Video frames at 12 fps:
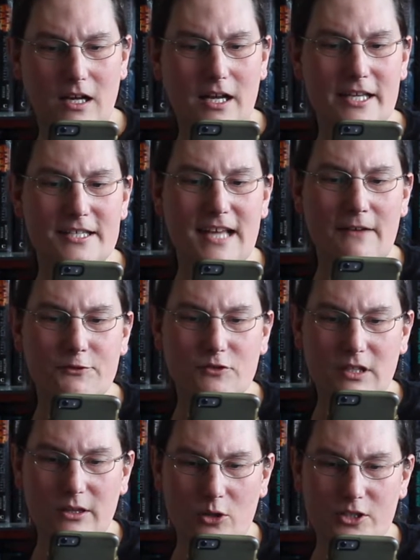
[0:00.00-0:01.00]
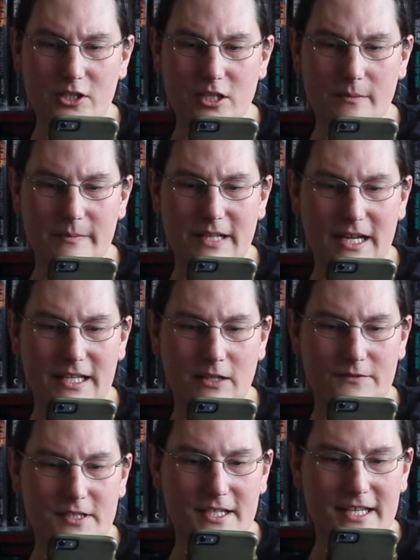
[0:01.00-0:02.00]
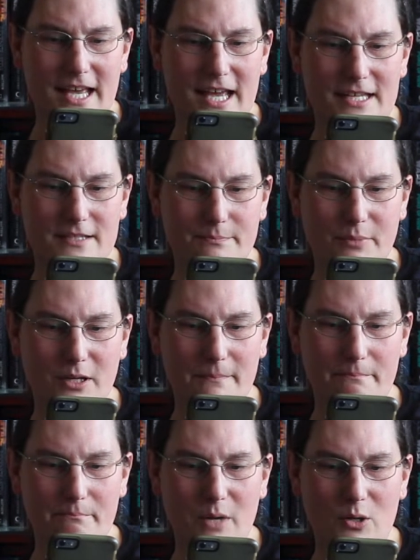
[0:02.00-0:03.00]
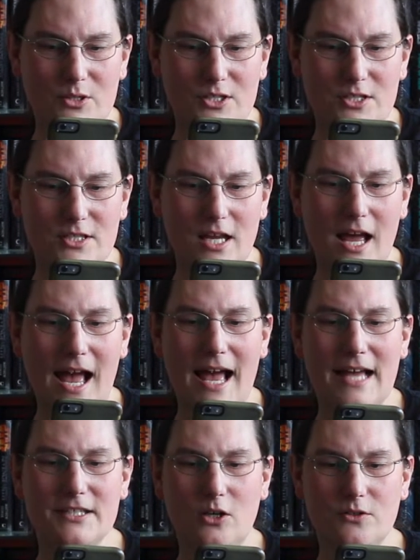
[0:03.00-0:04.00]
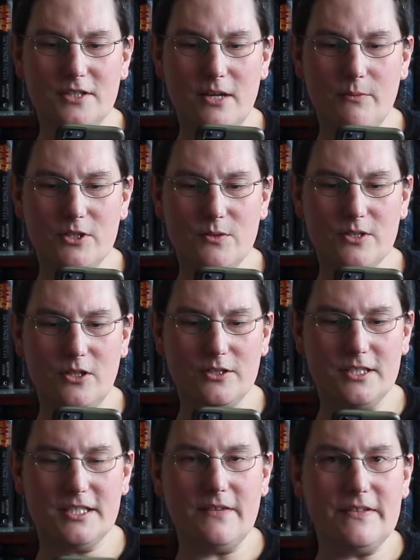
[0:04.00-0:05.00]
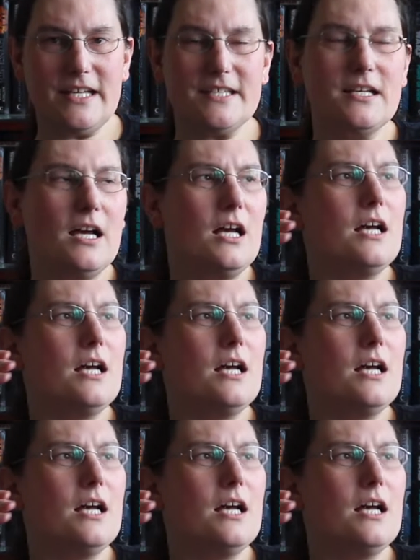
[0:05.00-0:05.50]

he's after a lot of them that he loved as a kid, but most had content which was cut in DVDs.